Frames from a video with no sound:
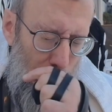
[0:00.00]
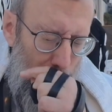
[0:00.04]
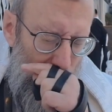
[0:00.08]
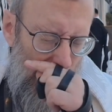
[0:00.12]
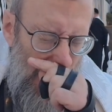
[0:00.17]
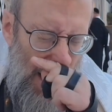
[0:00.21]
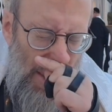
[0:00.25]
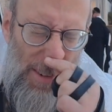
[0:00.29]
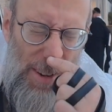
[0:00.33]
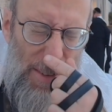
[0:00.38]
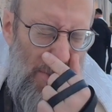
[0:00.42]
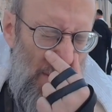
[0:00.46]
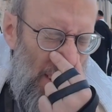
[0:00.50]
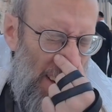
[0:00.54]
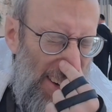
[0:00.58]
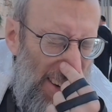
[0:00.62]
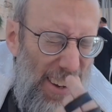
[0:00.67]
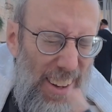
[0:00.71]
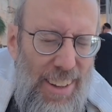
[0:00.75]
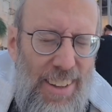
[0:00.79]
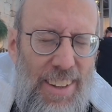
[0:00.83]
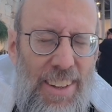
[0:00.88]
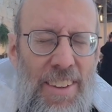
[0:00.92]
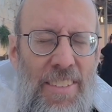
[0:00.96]
of Yemen
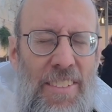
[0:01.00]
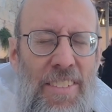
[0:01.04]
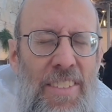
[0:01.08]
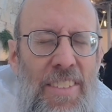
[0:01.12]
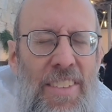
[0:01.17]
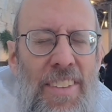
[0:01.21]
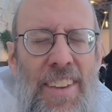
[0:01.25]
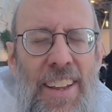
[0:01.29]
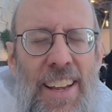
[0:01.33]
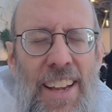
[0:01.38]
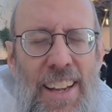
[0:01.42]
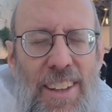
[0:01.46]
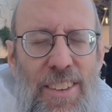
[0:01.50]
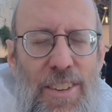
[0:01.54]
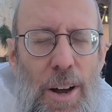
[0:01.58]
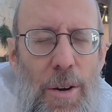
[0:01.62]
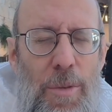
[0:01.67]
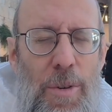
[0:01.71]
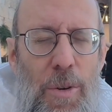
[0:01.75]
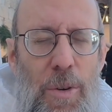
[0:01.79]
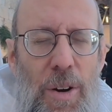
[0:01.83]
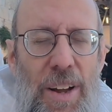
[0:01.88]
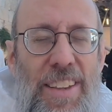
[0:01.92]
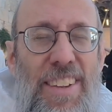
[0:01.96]
Finkel, he told
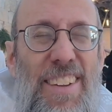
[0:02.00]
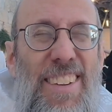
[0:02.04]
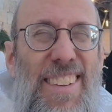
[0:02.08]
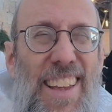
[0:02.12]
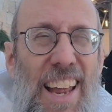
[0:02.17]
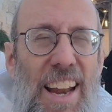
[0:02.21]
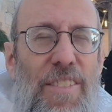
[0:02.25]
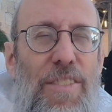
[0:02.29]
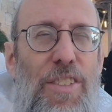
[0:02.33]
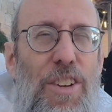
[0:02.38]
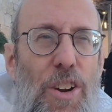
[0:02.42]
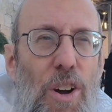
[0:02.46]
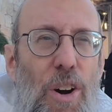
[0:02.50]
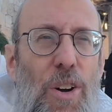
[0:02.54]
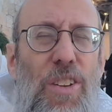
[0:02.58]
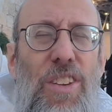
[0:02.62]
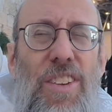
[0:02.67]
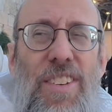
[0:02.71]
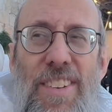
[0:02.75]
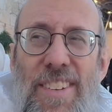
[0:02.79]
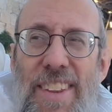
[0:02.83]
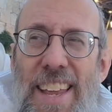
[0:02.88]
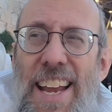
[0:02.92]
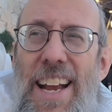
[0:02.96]
me once, he said, if you don't
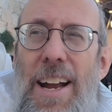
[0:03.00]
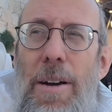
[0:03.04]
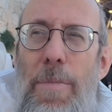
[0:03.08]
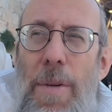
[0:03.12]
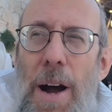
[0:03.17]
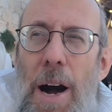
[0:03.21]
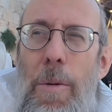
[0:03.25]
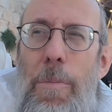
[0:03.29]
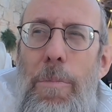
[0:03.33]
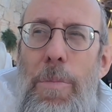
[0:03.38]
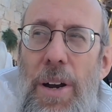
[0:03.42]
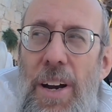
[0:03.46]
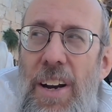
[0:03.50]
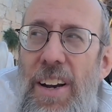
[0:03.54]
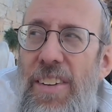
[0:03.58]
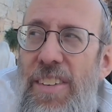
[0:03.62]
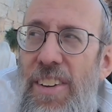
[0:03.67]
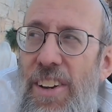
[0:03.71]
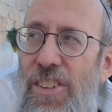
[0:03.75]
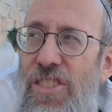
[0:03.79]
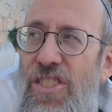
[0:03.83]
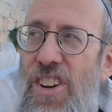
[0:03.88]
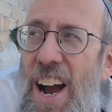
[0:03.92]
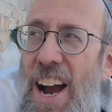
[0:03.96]
think about Birkas
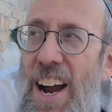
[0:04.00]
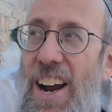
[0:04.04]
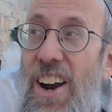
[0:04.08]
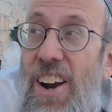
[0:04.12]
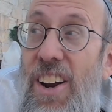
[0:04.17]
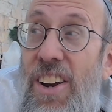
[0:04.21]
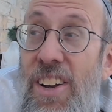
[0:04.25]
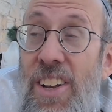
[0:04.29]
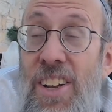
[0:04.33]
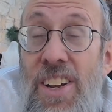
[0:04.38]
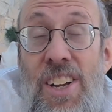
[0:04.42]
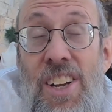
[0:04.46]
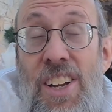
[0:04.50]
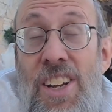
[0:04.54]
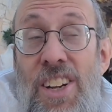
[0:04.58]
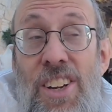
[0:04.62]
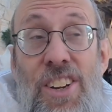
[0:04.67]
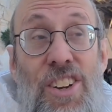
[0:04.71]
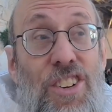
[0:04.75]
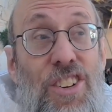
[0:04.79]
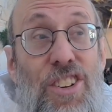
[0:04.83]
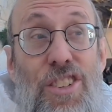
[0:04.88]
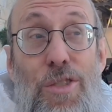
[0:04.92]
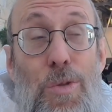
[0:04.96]
HaShachar,
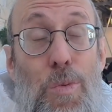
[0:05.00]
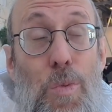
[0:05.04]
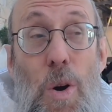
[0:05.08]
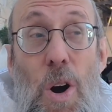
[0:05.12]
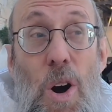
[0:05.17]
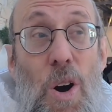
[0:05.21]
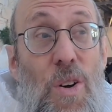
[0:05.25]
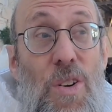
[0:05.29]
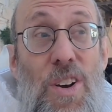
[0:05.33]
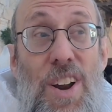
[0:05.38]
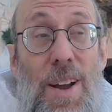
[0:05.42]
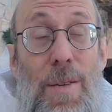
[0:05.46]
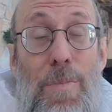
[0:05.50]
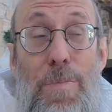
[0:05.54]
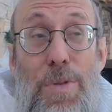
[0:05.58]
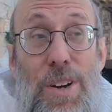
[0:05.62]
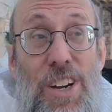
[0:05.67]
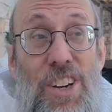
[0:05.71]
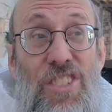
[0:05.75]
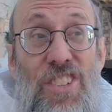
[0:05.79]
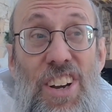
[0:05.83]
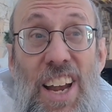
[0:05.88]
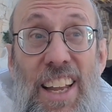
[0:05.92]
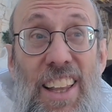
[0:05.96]
you just won't
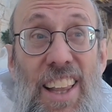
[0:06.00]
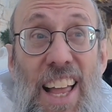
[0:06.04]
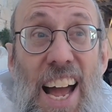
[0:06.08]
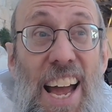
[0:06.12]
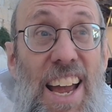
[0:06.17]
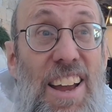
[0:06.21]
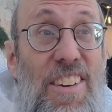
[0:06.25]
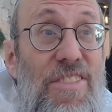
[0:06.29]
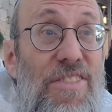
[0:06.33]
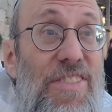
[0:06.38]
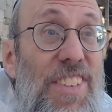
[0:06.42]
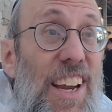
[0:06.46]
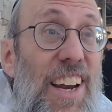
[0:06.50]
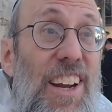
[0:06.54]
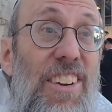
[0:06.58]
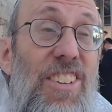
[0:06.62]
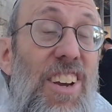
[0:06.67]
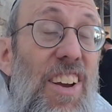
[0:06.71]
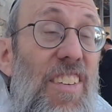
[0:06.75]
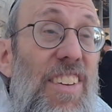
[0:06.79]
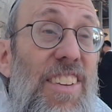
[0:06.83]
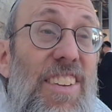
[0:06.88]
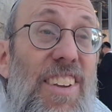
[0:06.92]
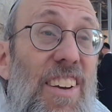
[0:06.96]
appreciate life that
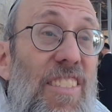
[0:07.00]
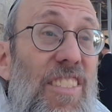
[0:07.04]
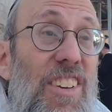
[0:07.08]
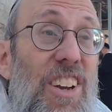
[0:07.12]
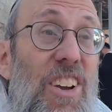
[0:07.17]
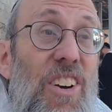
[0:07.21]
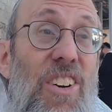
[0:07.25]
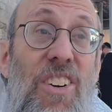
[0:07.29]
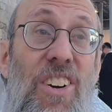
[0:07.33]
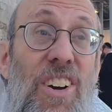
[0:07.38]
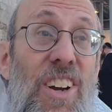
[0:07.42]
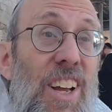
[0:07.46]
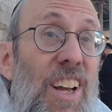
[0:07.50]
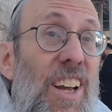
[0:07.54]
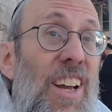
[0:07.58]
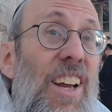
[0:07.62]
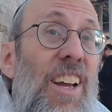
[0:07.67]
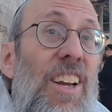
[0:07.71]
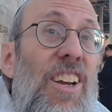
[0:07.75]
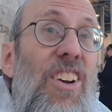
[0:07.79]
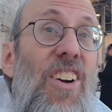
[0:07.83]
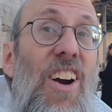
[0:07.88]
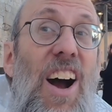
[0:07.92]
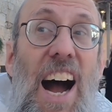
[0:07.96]
Hashem has given you
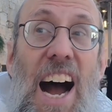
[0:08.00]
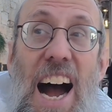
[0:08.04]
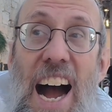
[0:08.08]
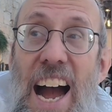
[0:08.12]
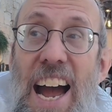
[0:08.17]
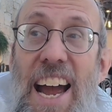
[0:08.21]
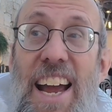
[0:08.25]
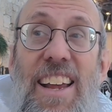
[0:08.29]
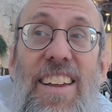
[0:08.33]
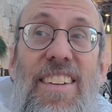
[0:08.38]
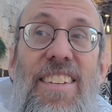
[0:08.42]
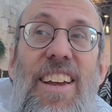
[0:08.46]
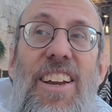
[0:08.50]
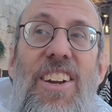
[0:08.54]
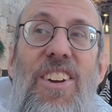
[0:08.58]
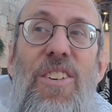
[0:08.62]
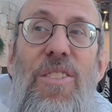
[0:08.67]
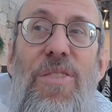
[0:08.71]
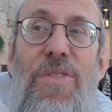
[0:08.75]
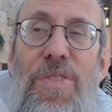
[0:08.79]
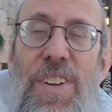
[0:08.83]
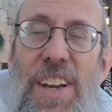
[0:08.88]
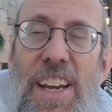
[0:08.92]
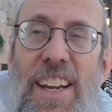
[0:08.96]
your eyes and your
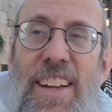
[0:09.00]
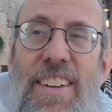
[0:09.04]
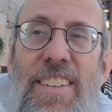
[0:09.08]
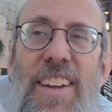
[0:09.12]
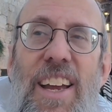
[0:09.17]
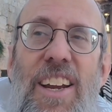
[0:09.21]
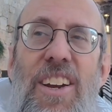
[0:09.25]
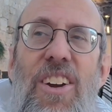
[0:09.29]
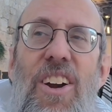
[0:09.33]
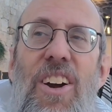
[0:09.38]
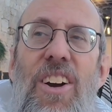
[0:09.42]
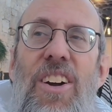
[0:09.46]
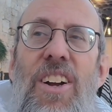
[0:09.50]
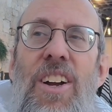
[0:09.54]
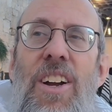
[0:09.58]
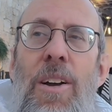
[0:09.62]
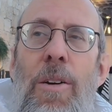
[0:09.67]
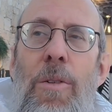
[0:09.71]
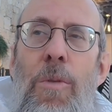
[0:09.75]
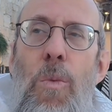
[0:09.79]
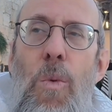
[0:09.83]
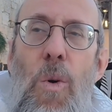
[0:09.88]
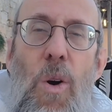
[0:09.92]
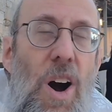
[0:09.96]
feet and your
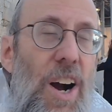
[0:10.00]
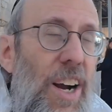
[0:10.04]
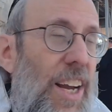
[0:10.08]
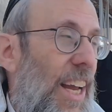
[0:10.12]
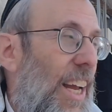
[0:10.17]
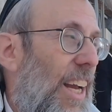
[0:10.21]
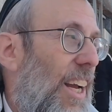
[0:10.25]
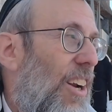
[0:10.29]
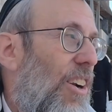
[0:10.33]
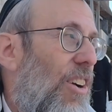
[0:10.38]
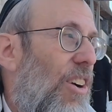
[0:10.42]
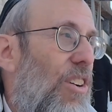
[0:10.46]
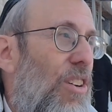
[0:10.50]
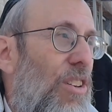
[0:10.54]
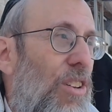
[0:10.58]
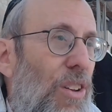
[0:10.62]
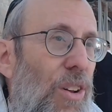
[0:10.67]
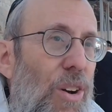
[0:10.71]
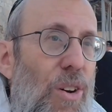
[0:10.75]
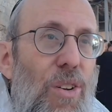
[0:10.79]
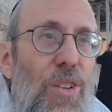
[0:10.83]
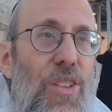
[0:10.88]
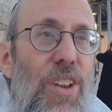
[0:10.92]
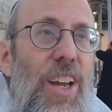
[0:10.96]
walking and your
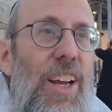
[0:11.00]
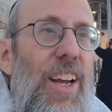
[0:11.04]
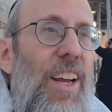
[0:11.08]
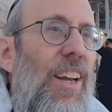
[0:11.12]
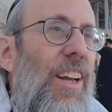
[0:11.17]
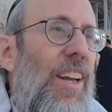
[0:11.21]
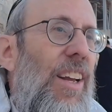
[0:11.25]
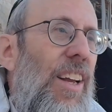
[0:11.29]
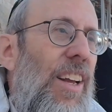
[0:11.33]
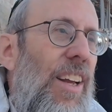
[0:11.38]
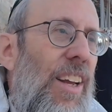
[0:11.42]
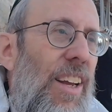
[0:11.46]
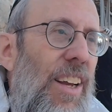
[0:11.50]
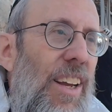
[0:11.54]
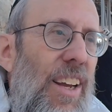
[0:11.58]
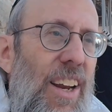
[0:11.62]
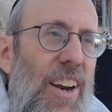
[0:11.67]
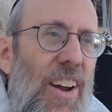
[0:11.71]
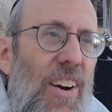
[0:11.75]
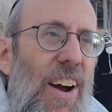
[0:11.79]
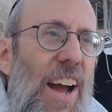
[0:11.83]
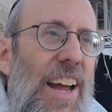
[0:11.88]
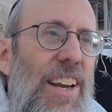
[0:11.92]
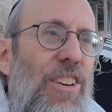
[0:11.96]
clothing you
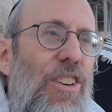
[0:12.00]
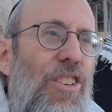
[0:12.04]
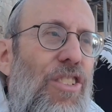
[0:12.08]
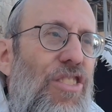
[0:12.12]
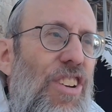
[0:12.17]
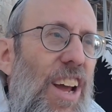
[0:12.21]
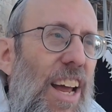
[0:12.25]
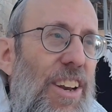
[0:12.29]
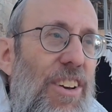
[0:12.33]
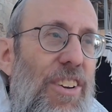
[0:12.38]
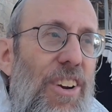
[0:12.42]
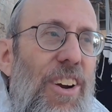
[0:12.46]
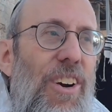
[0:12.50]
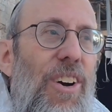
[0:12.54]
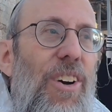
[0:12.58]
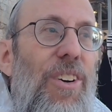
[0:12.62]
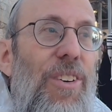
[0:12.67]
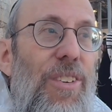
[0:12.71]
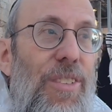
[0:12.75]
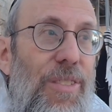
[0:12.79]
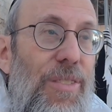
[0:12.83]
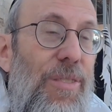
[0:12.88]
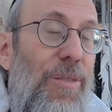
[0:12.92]
know, and your gender.